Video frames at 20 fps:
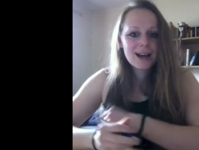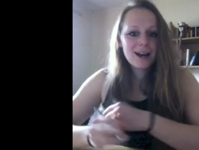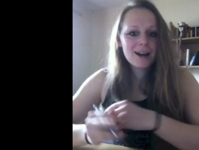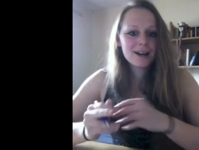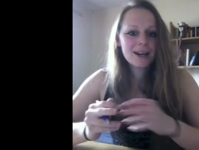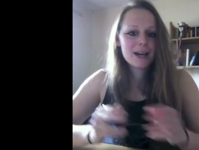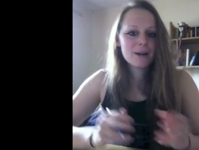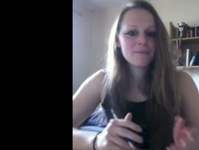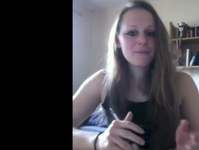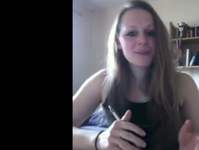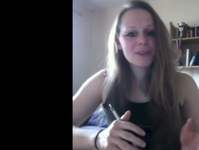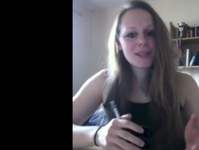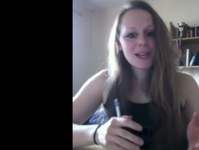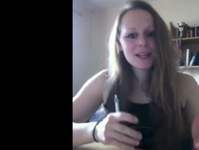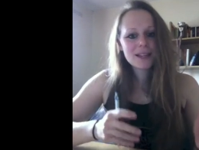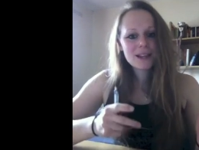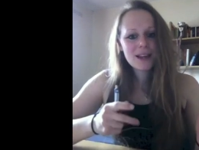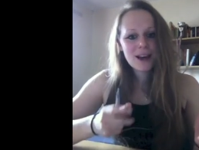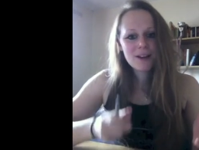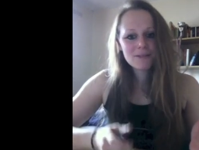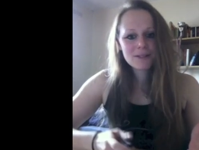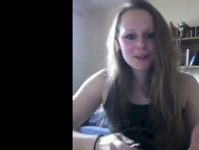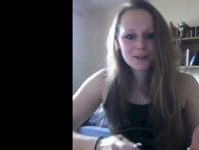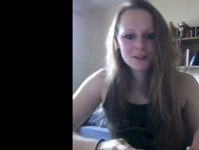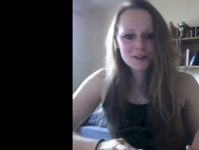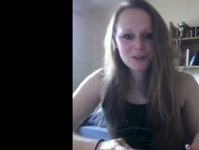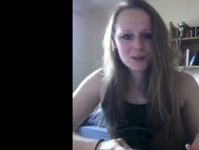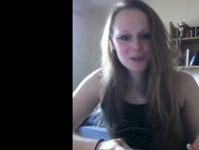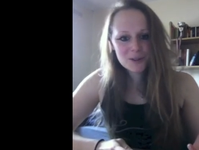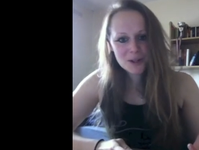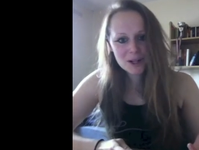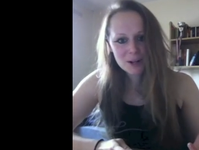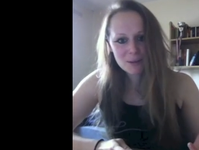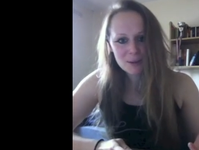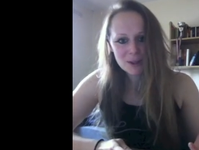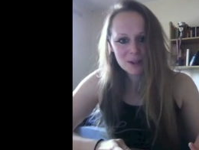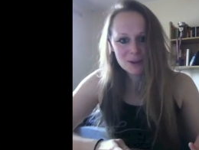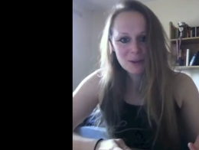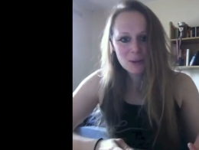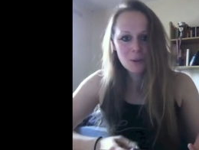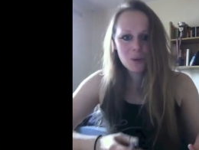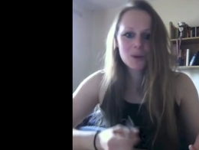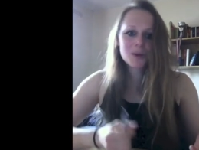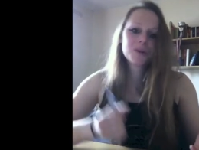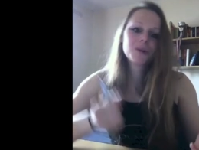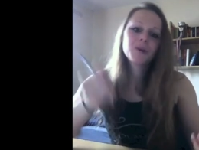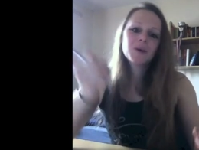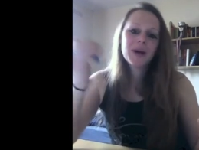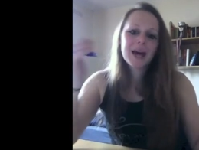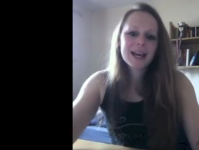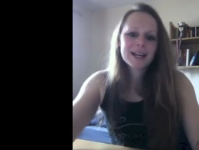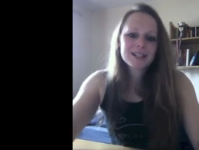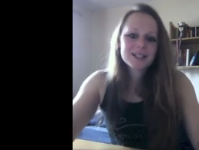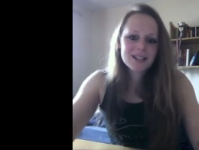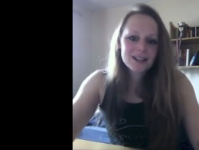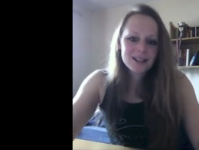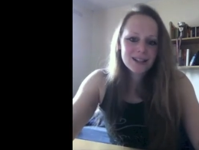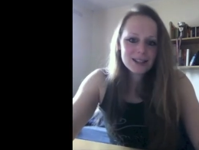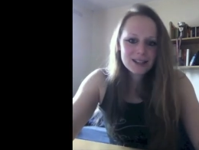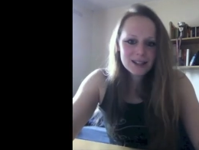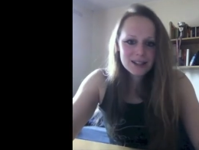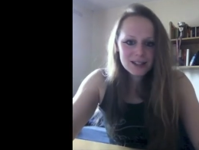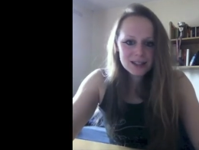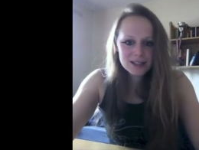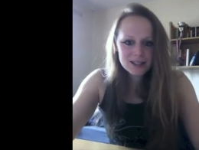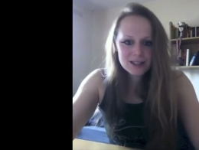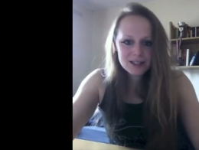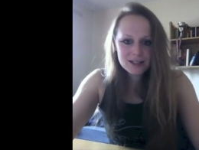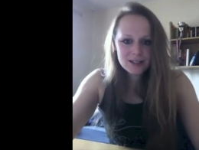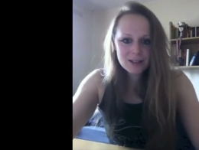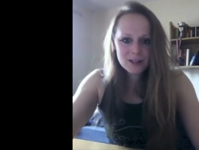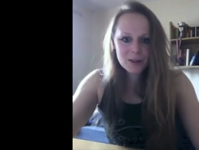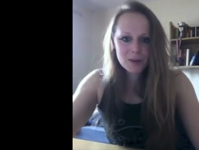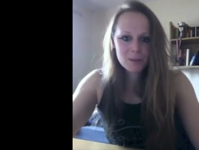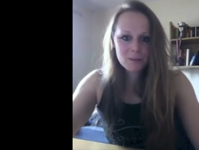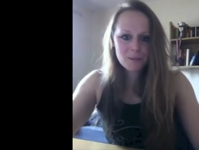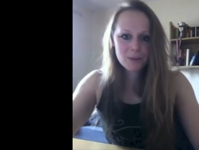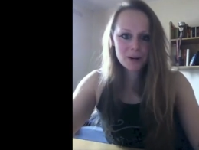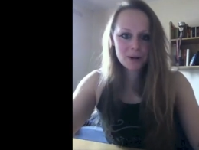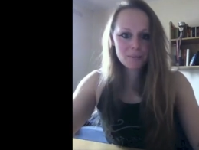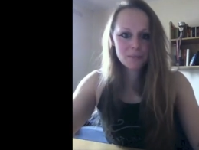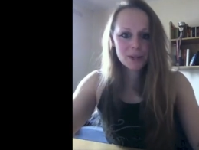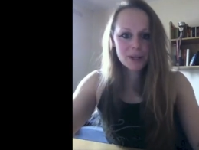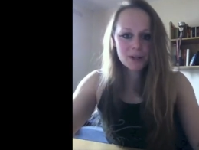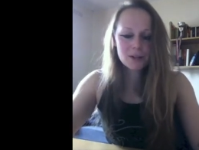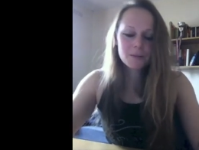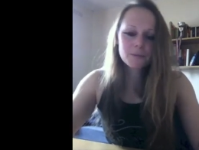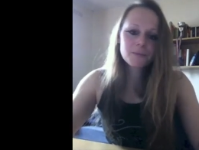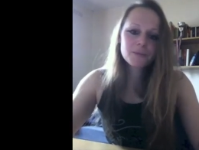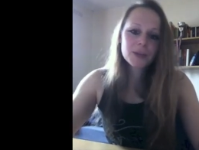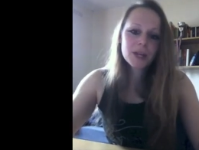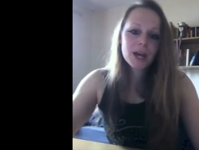Okay, then after you determined what you actually need per meal,